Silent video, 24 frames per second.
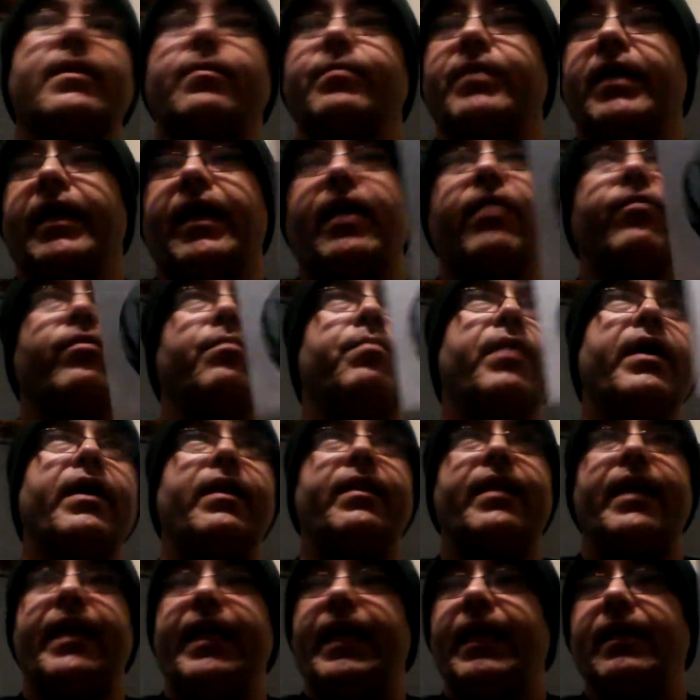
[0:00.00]
seems like
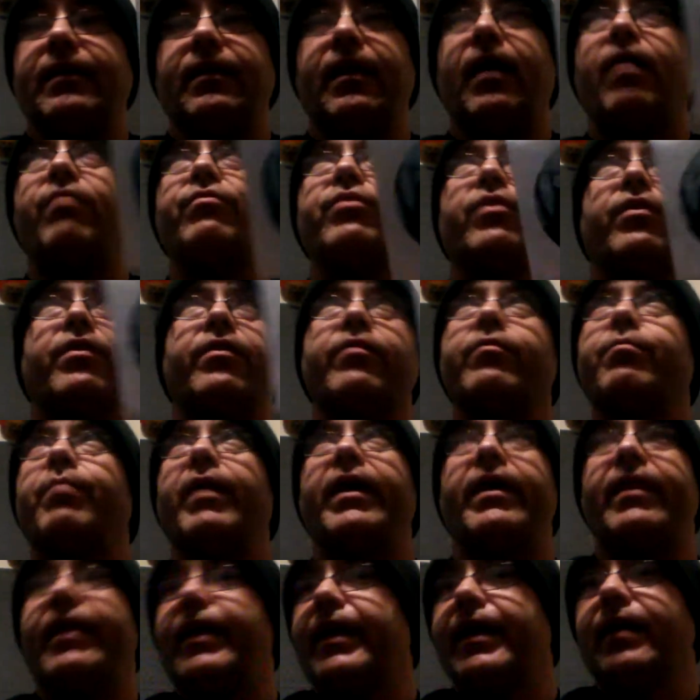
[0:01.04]
everybody that he loves or
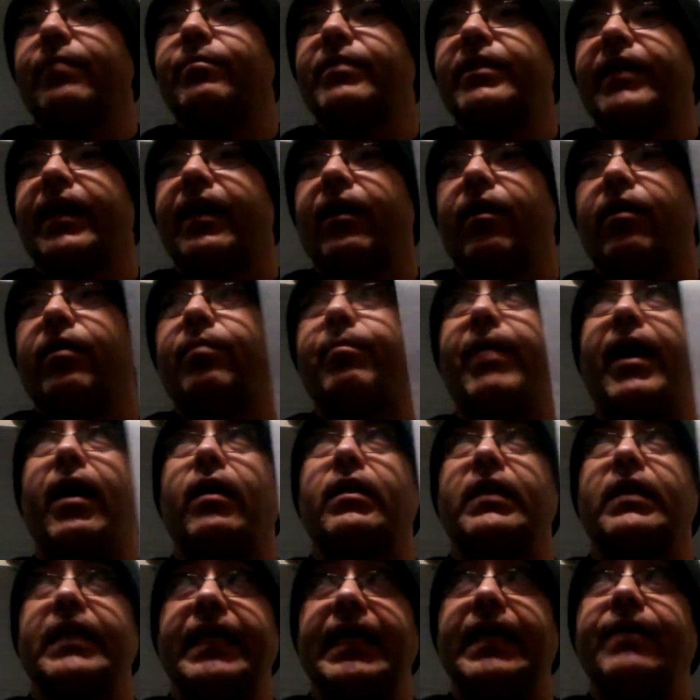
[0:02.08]
everybody that he comes to care
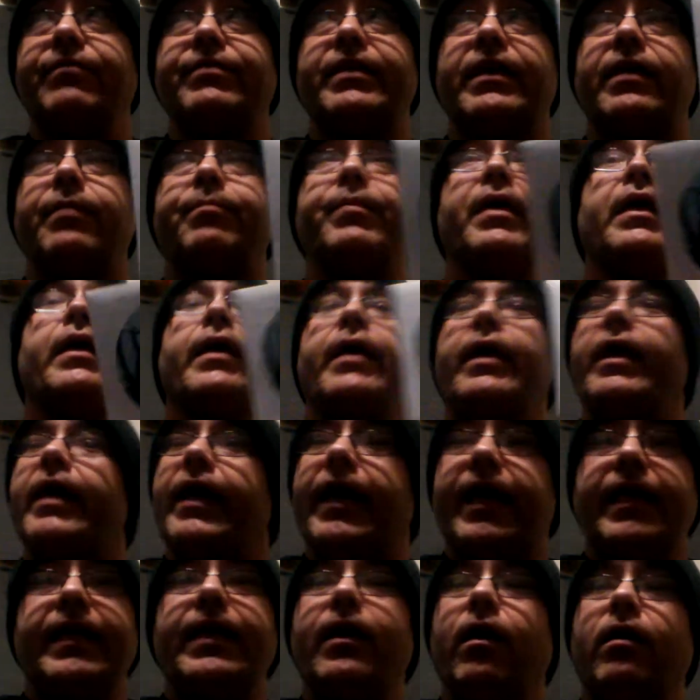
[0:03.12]
about leaves him,
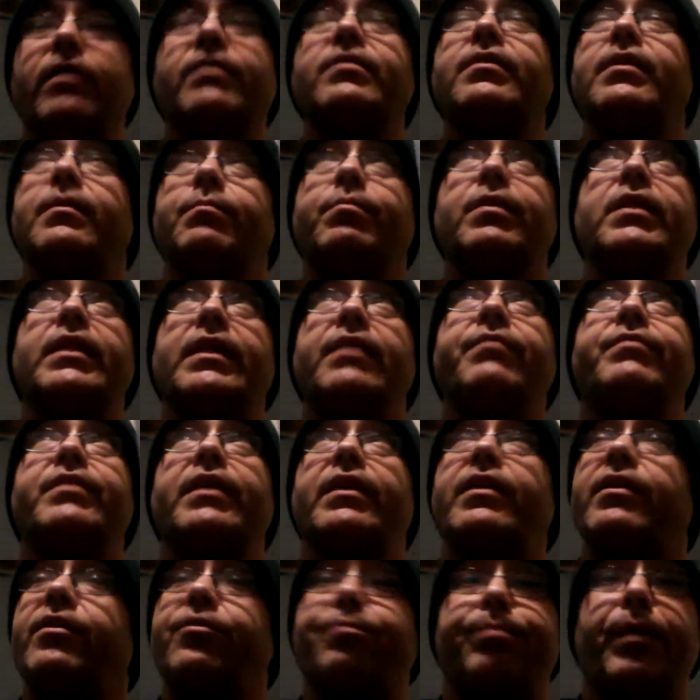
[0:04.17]
and he honestly believes
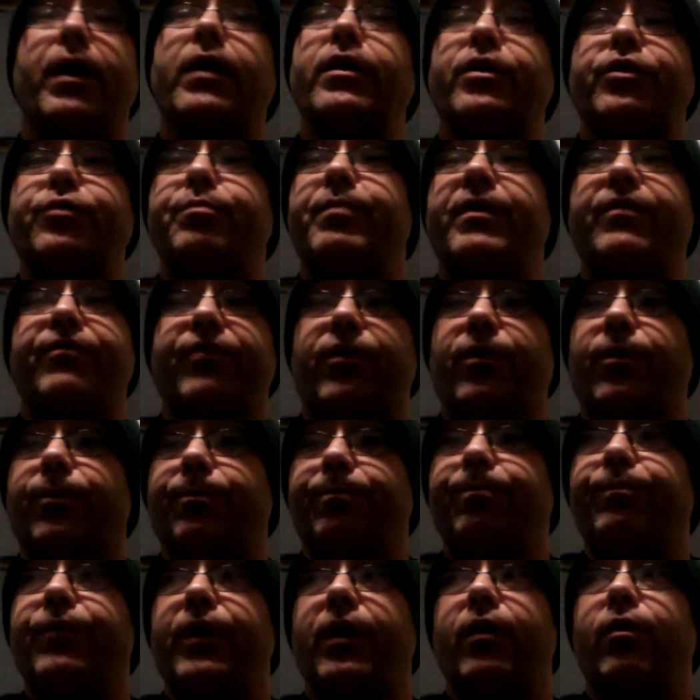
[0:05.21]
it is punishment
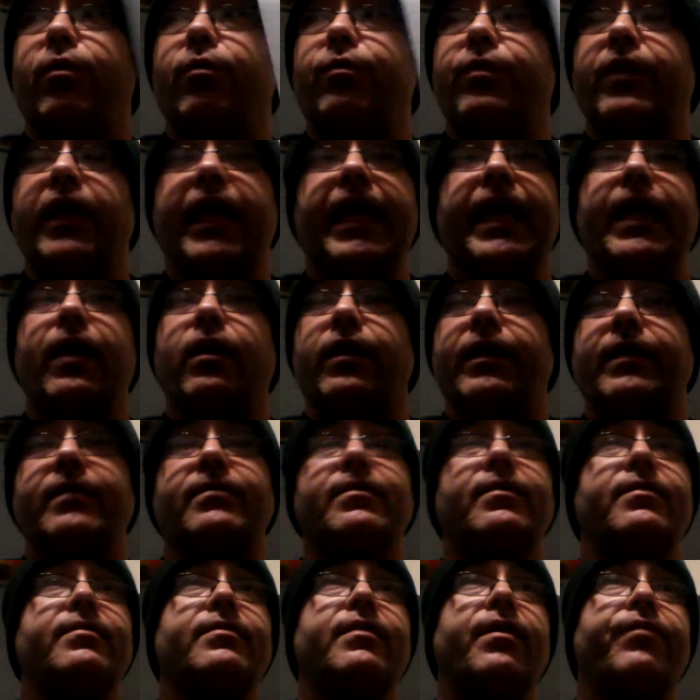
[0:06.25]
for the
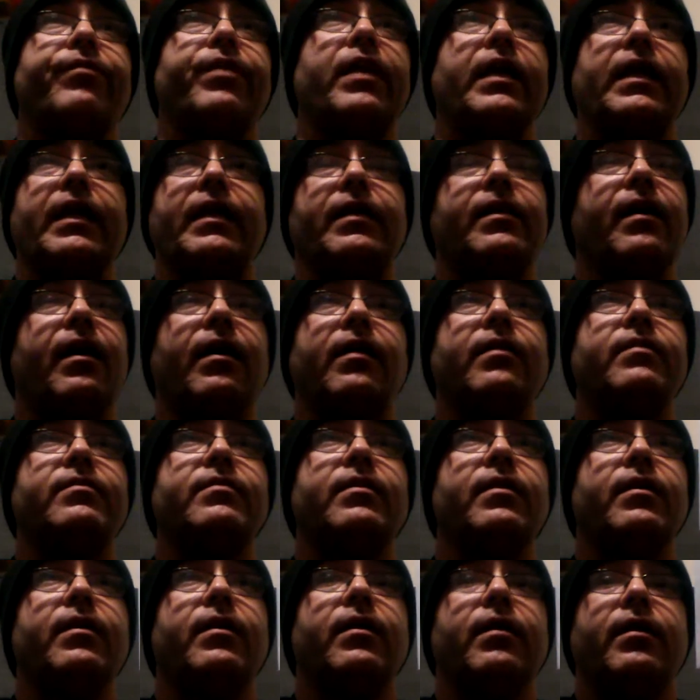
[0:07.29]
killings and stuff that he
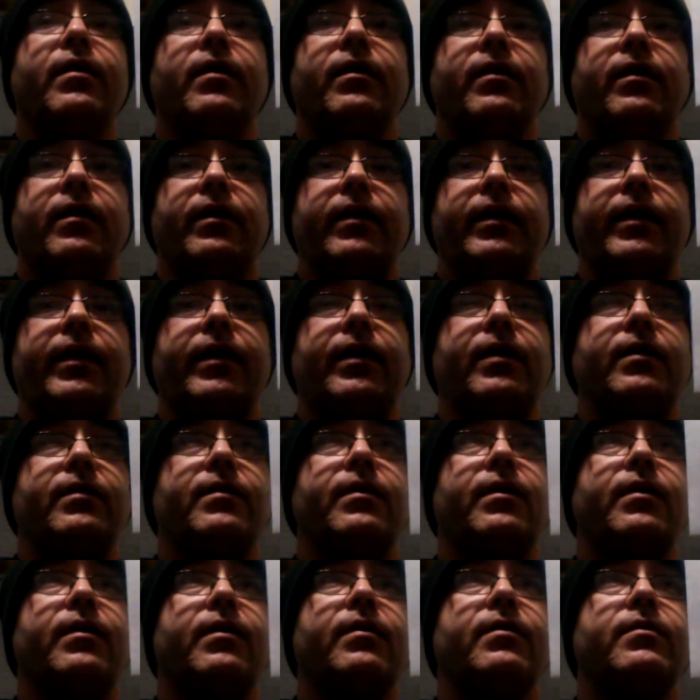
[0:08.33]
does.
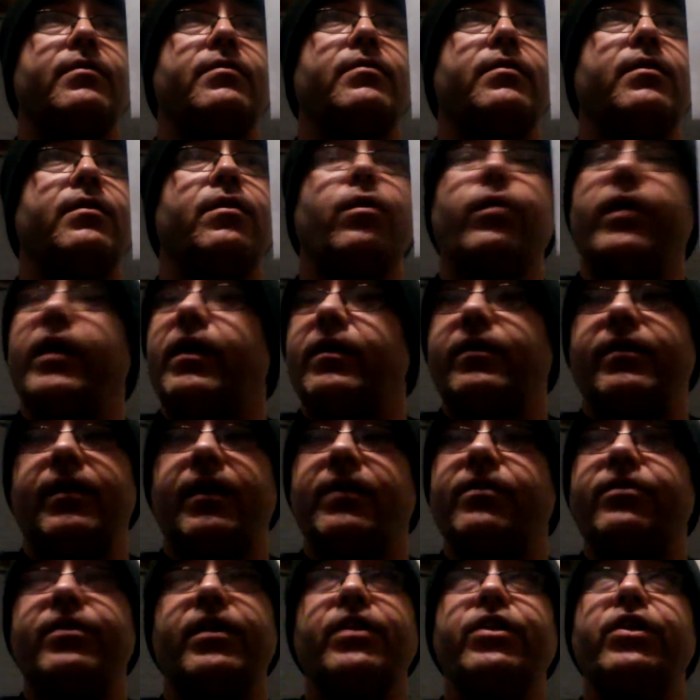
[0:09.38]
And
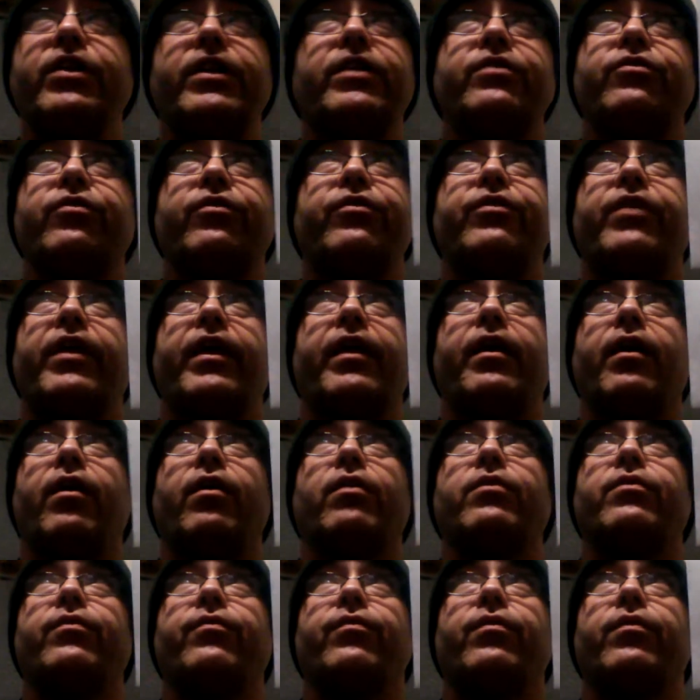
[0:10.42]
it's such an interesting
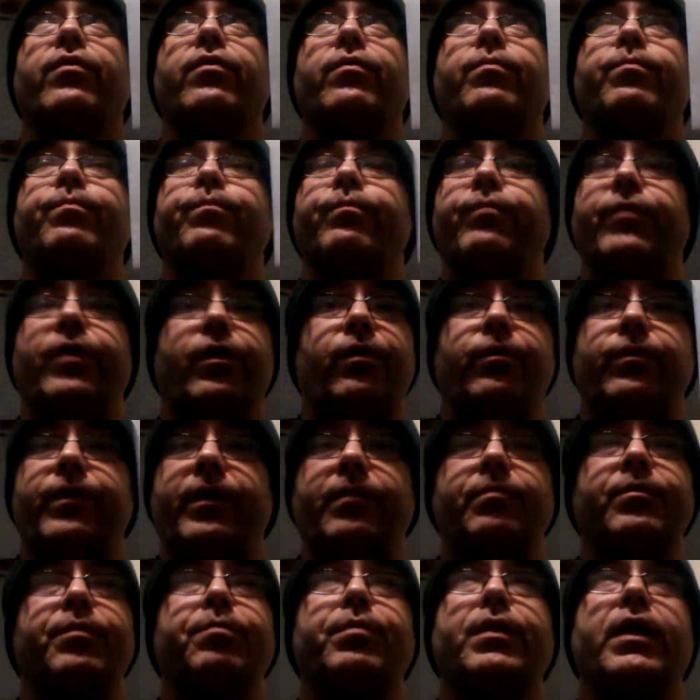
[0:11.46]
character for
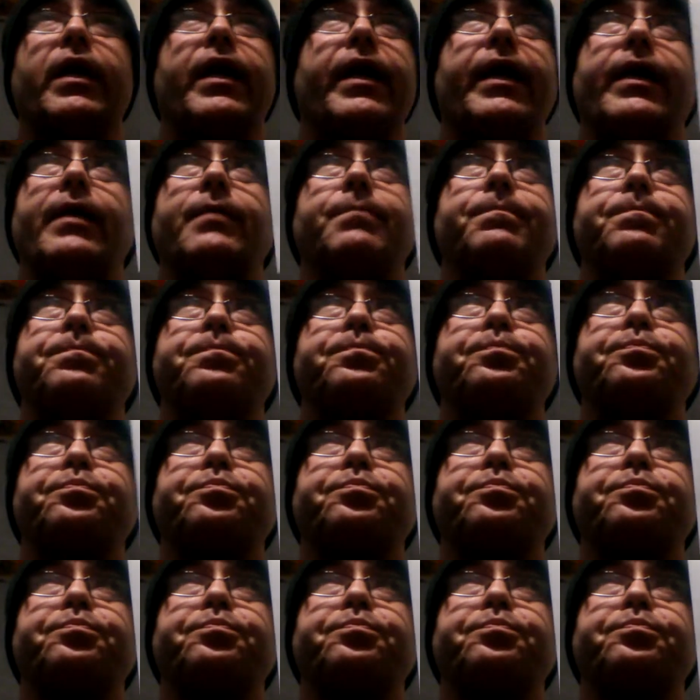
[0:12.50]
him to play. And